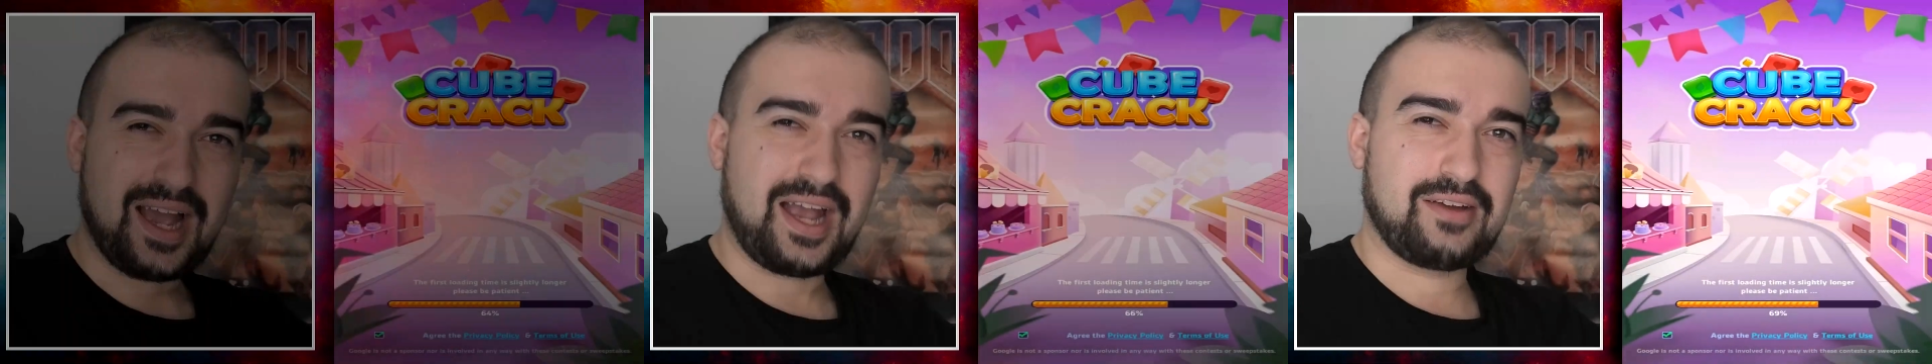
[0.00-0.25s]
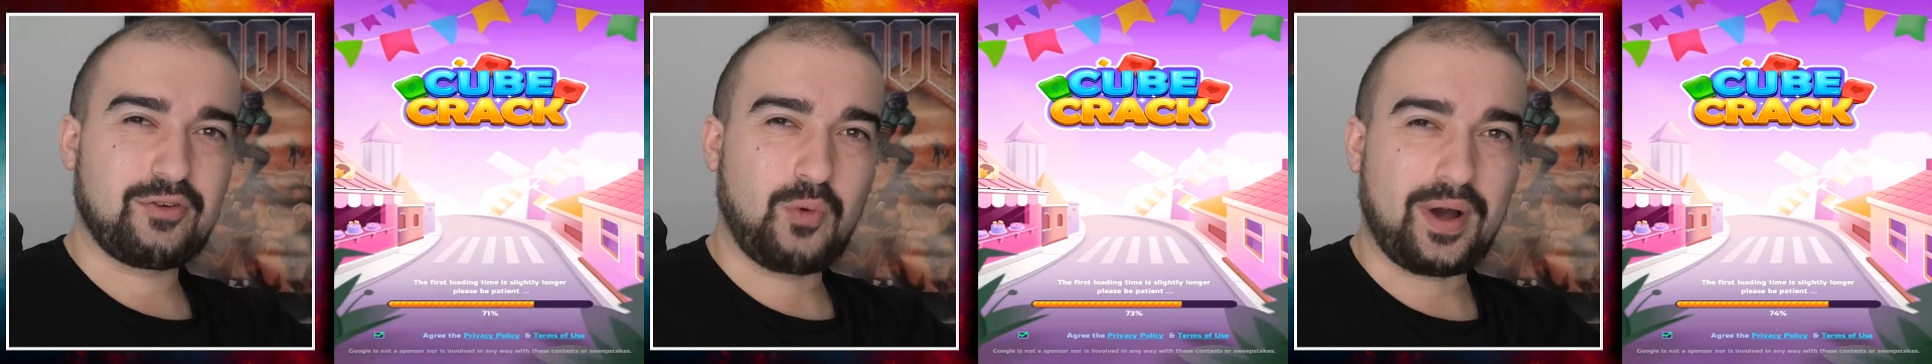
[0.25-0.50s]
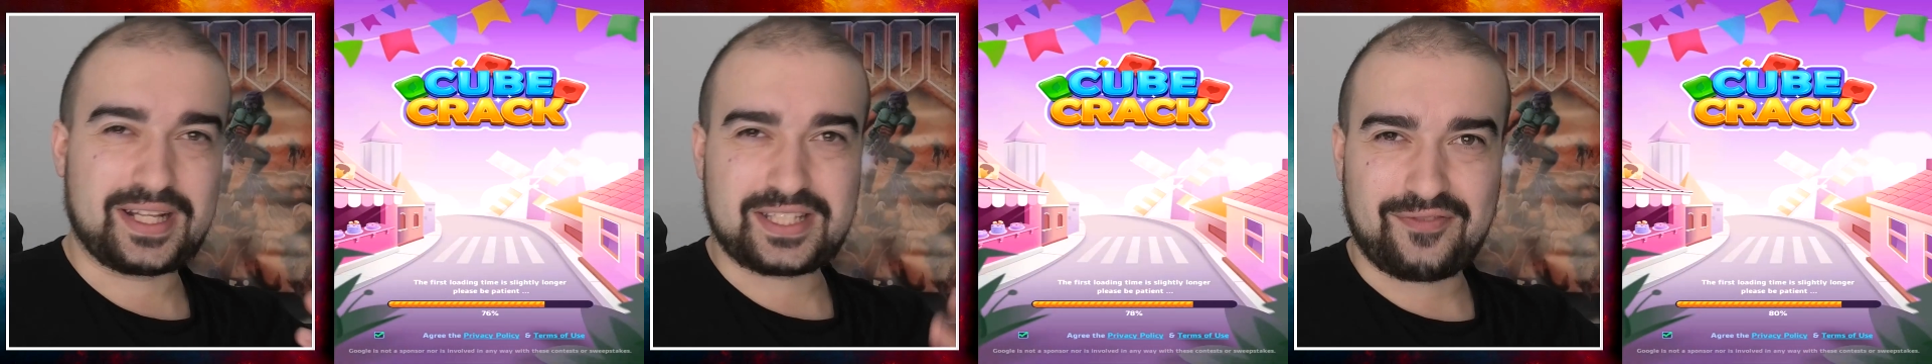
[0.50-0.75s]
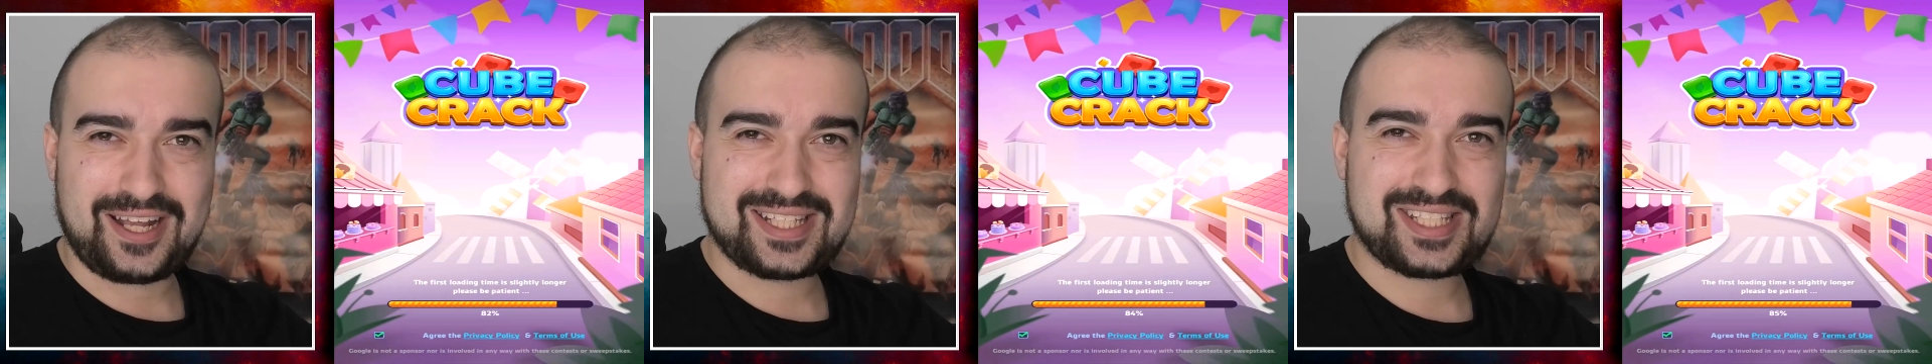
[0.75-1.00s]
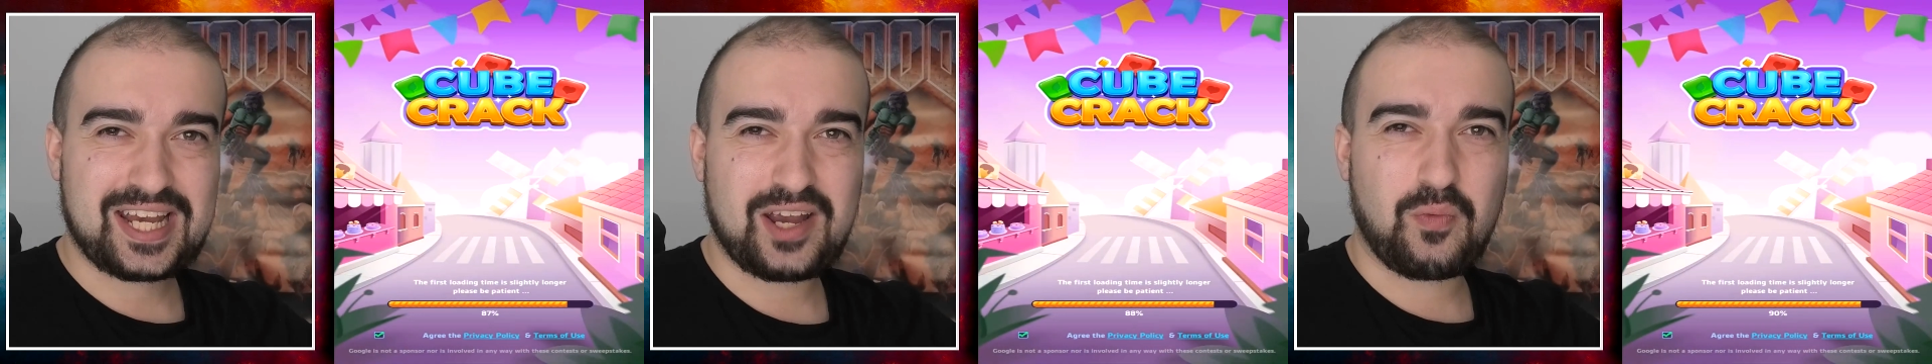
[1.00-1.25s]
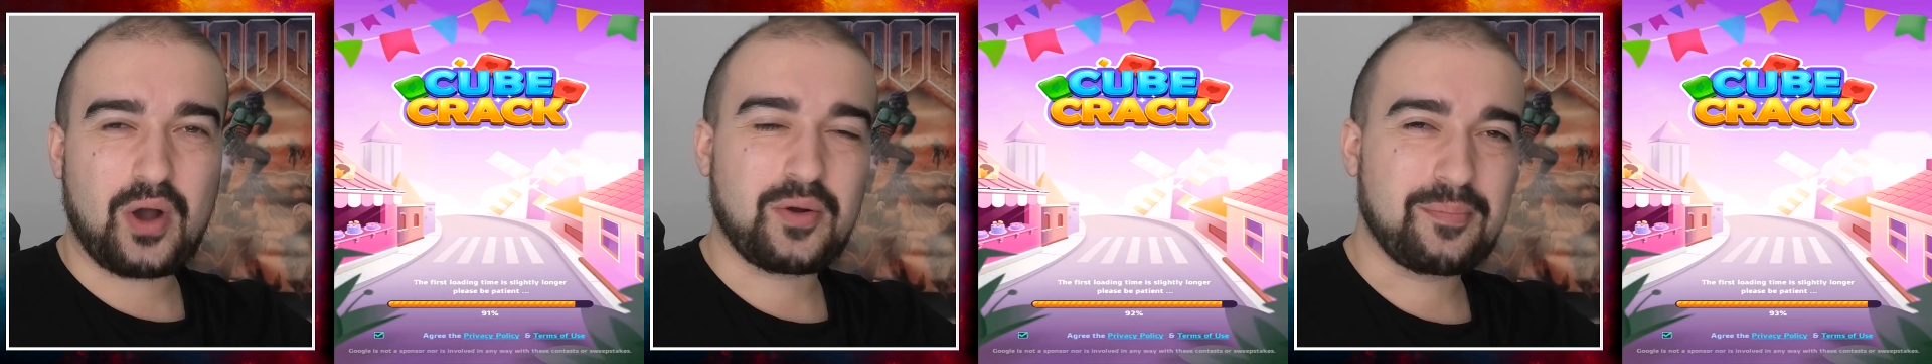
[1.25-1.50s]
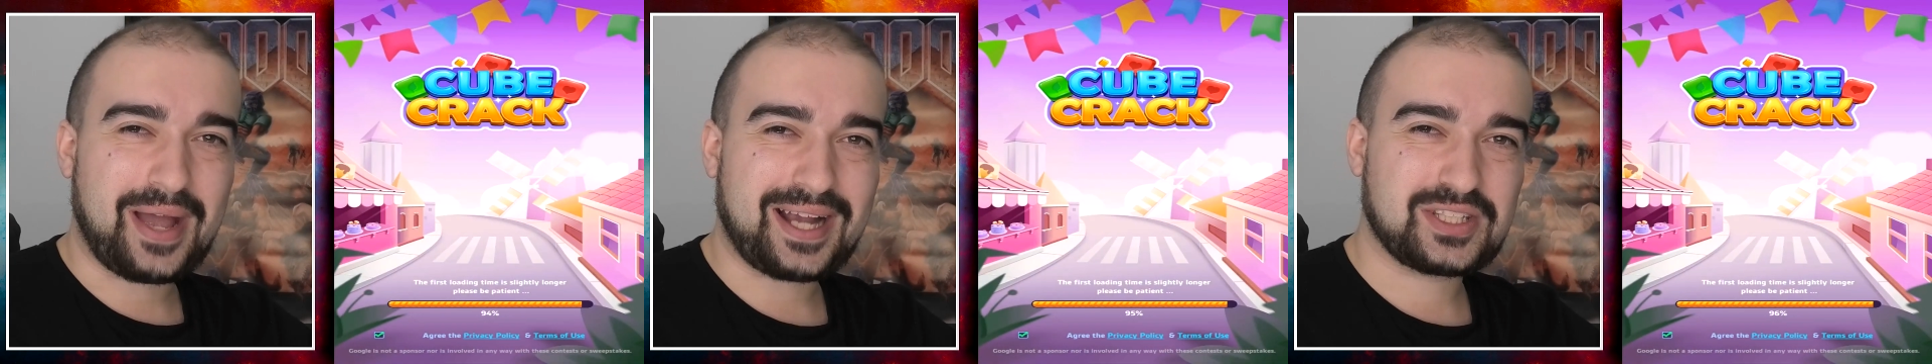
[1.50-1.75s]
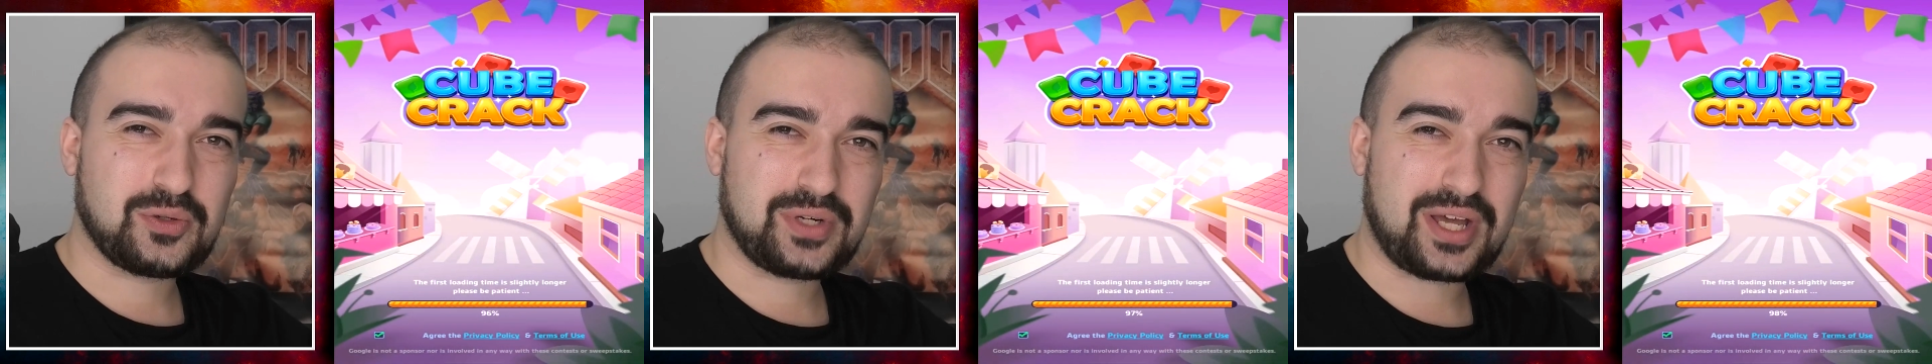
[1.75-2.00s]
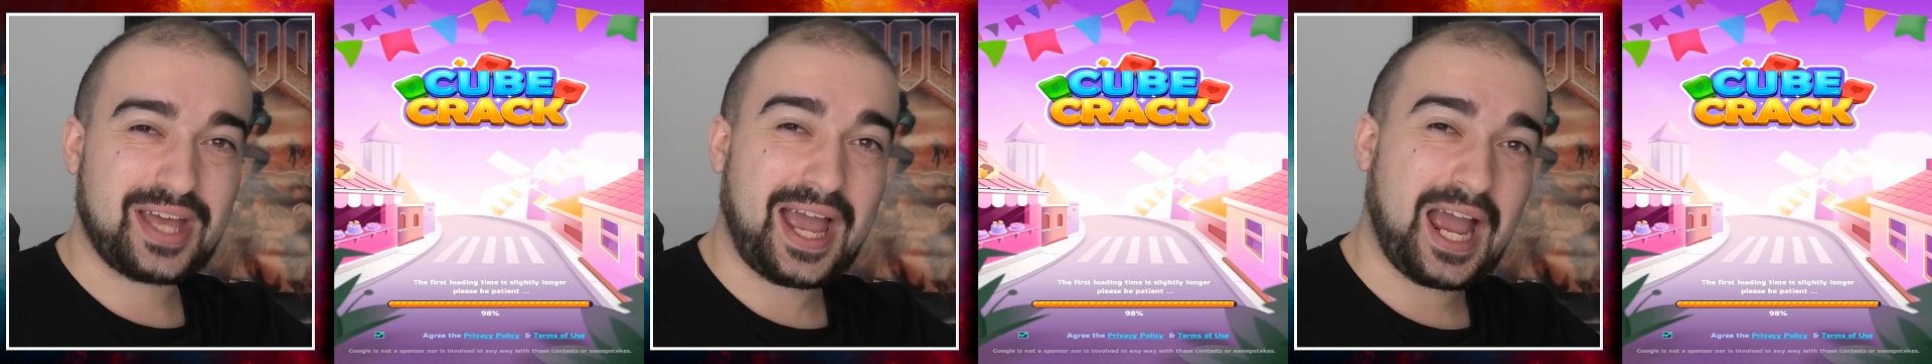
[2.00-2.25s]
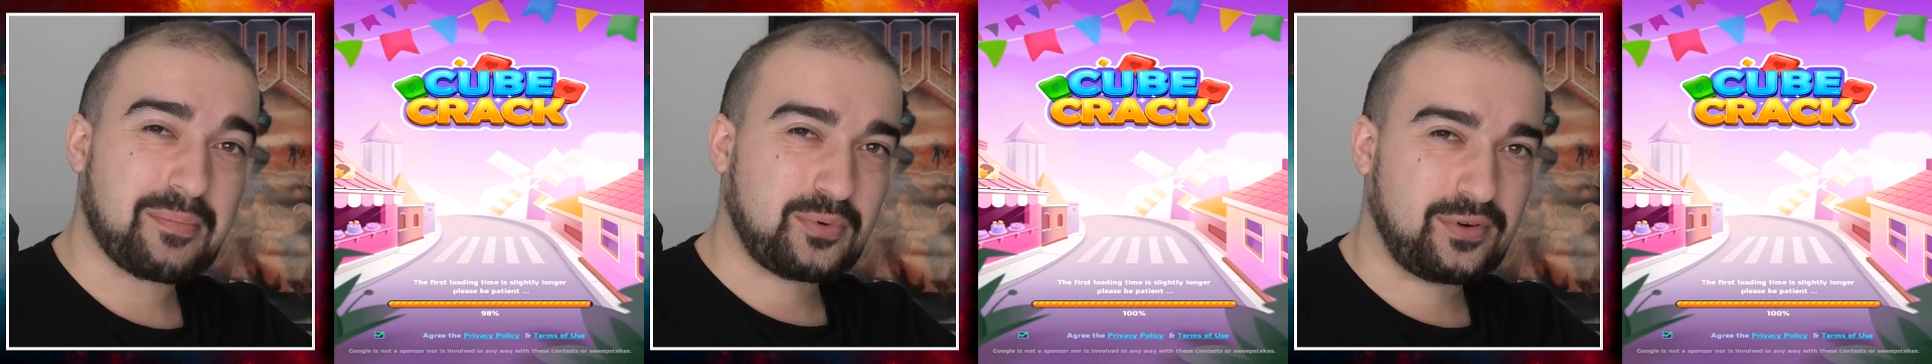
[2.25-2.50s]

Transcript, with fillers: Hey everyone, it's Vince here. Welcome back to another app